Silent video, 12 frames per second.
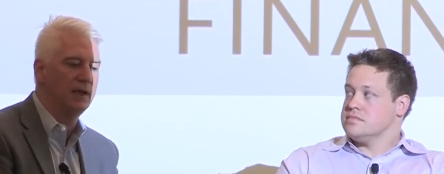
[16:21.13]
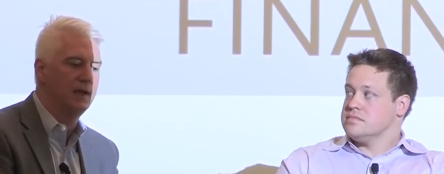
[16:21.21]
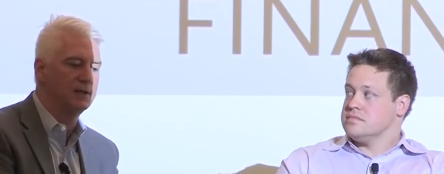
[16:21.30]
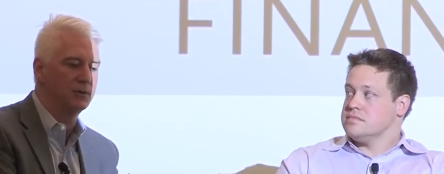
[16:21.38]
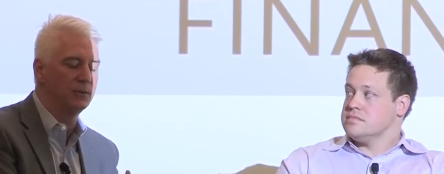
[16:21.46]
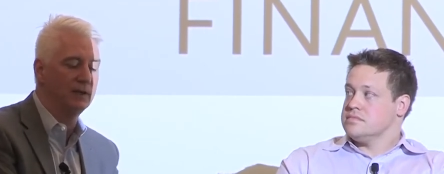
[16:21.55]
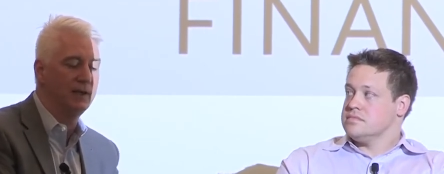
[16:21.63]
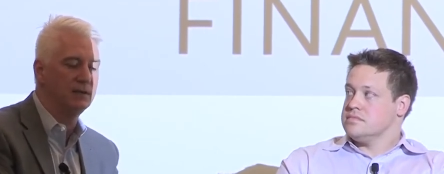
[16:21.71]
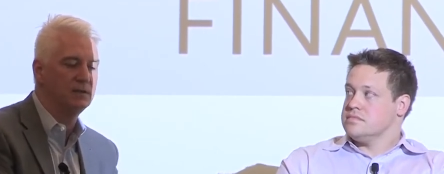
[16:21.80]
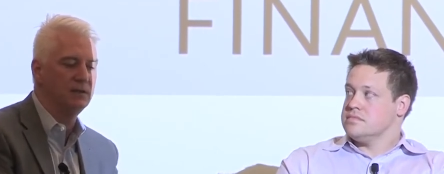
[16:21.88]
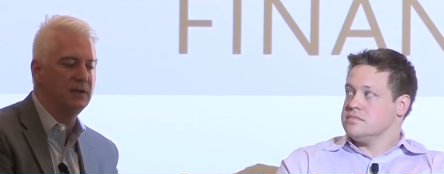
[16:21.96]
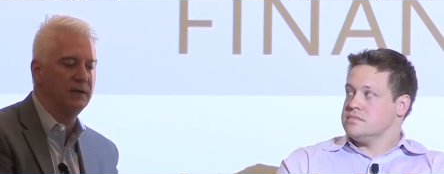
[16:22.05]
Speaker 1: A as it
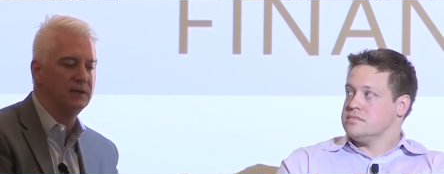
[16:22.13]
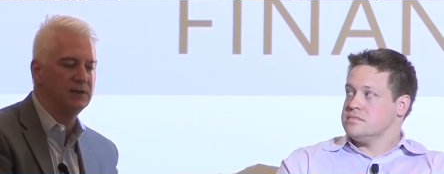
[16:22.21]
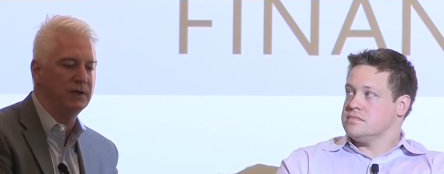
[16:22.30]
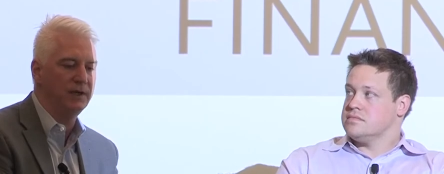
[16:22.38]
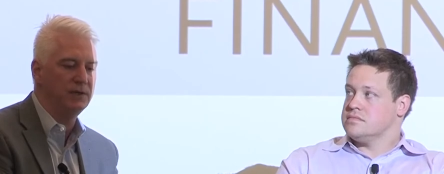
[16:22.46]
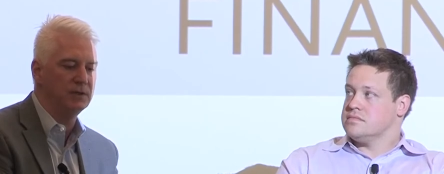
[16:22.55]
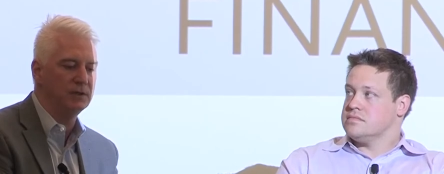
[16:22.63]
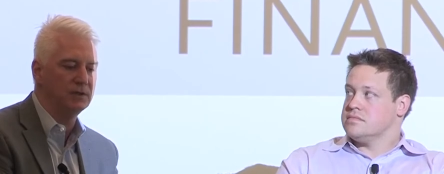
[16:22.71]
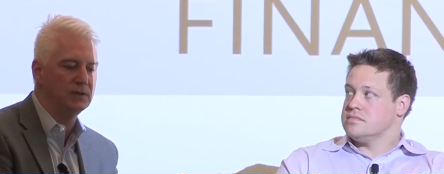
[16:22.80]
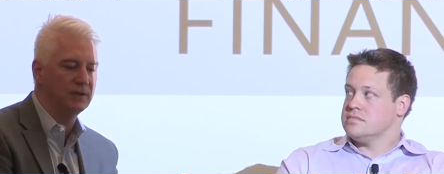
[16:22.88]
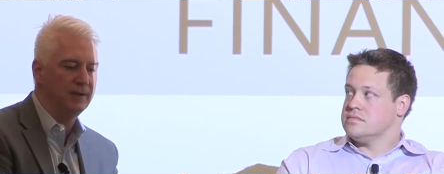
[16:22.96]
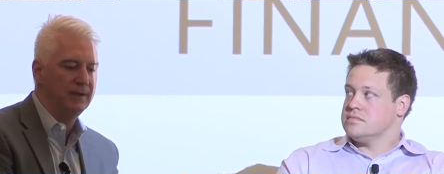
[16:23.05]
relates to the
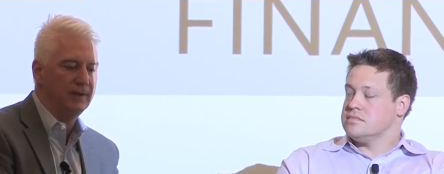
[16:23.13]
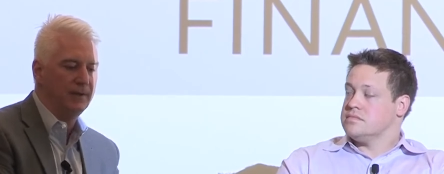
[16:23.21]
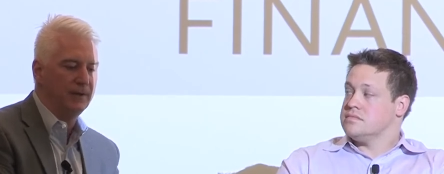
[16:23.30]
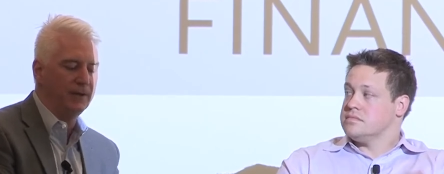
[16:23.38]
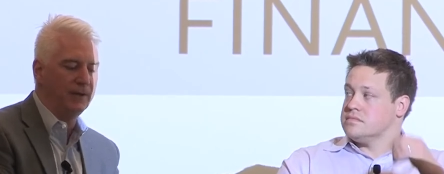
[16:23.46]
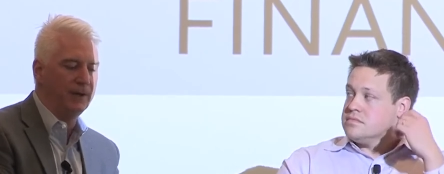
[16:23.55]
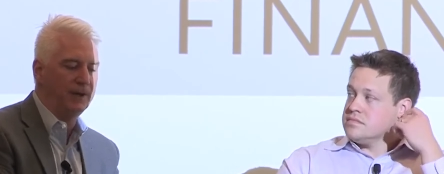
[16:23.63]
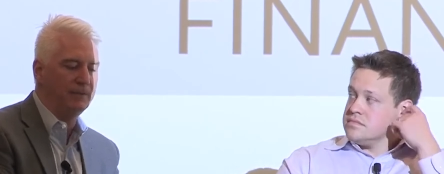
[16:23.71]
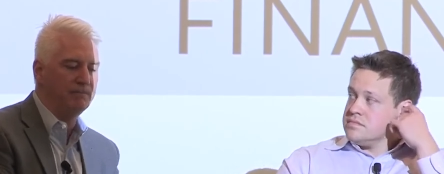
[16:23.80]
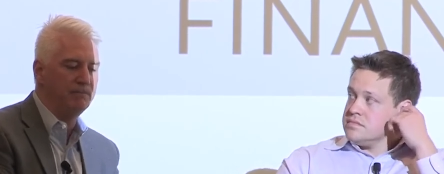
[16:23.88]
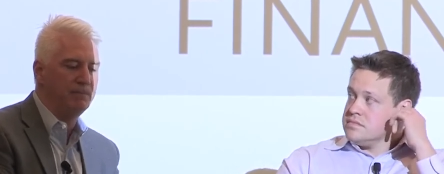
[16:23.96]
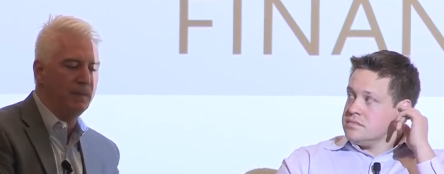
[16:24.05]
exchanges,
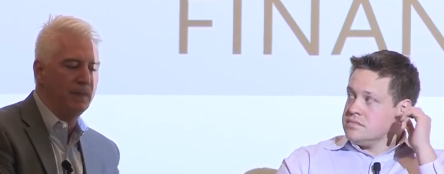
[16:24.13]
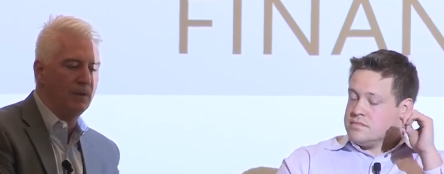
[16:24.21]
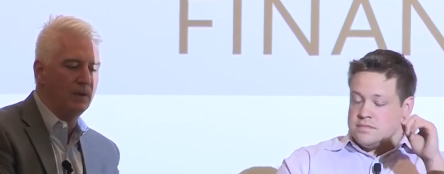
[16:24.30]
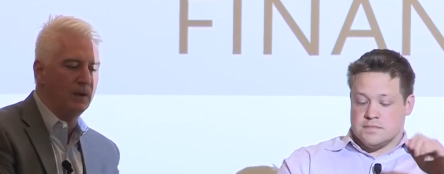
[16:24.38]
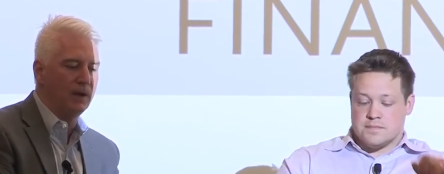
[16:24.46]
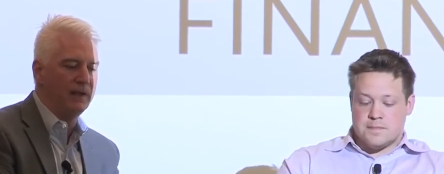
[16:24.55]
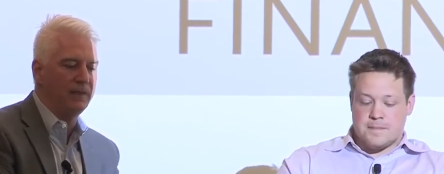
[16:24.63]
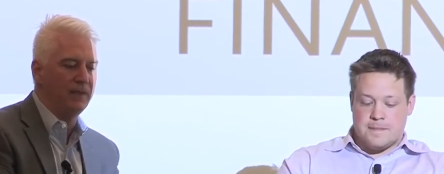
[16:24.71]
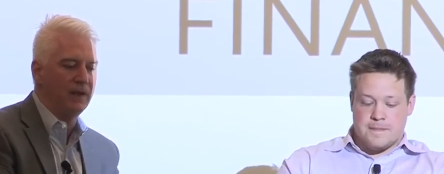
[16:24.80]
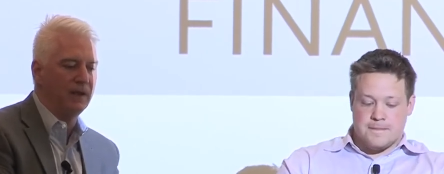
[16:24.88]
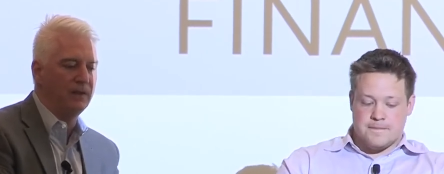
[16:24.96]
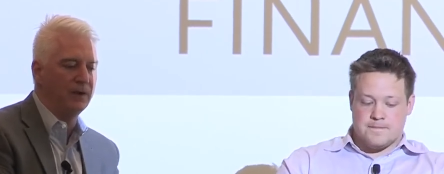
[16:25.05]
um, I
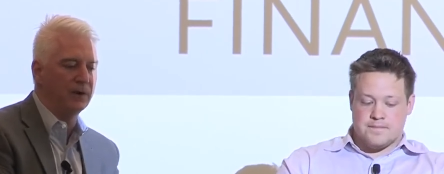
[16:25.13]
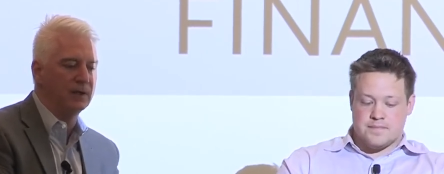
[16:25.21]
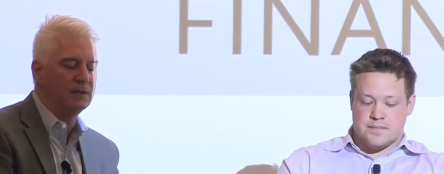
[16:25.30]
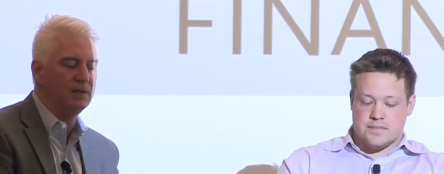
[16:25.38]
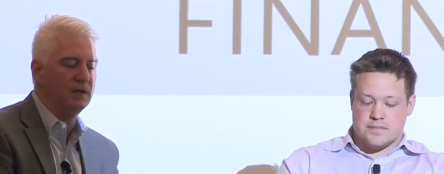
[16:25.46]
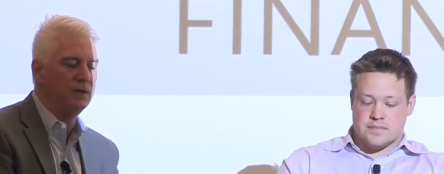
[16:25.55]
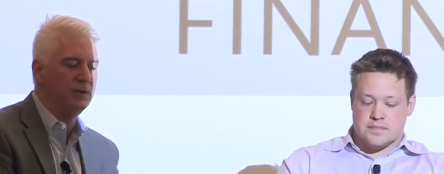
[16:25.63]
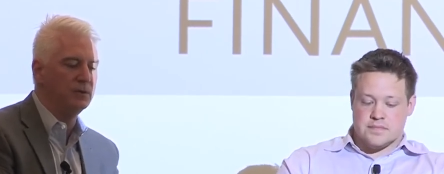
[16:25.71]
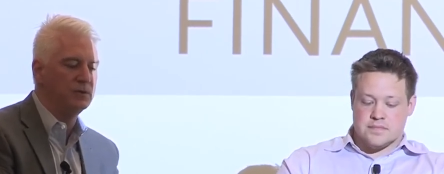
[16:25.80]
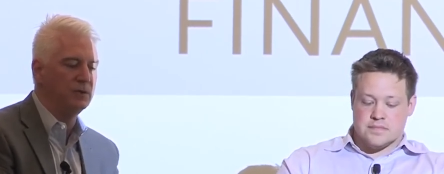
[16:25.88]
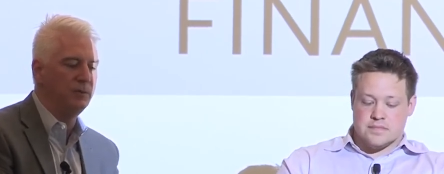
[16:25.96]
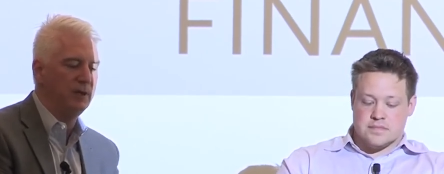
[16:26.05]
think there
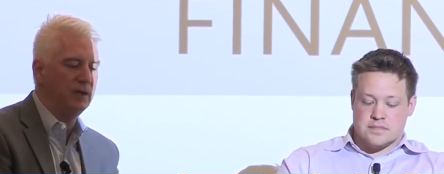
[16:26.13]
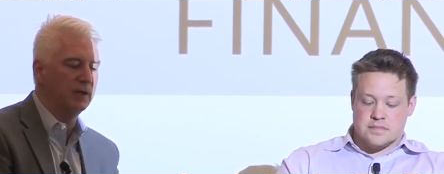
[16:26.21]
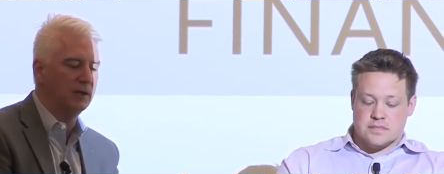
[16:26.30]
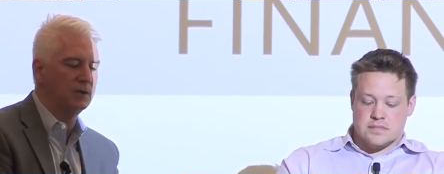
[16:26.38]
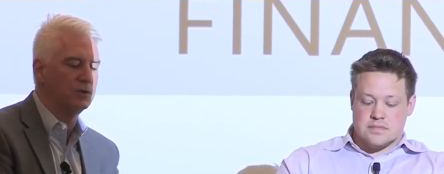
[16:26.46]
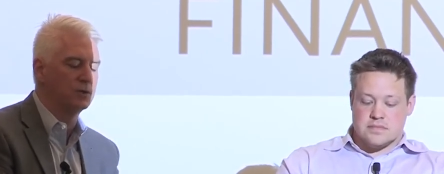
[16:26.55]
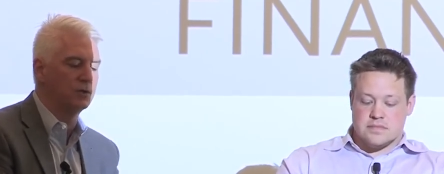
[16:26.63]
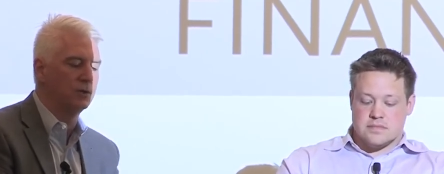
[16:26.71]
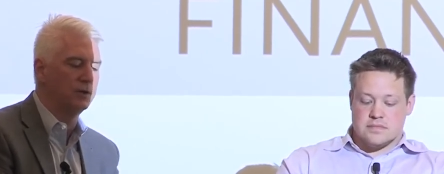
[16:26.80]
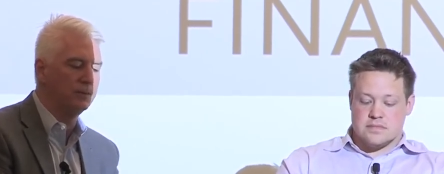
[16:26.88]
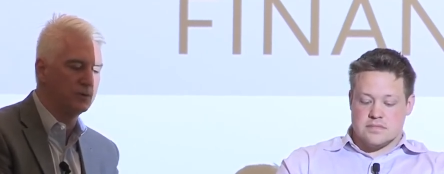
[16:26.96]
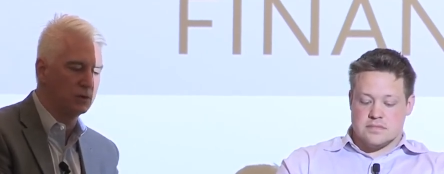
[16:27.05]
continues to be a
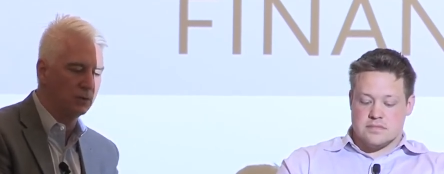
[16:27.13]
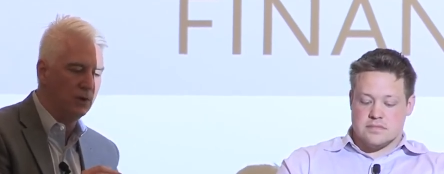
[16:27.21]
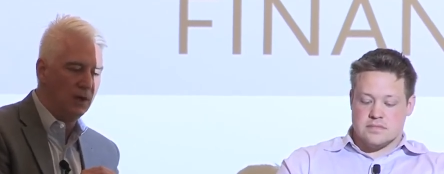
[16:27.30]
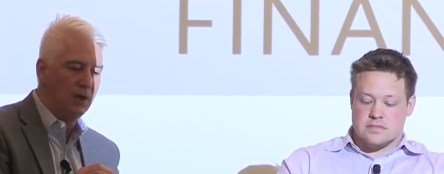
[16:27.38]
concern. So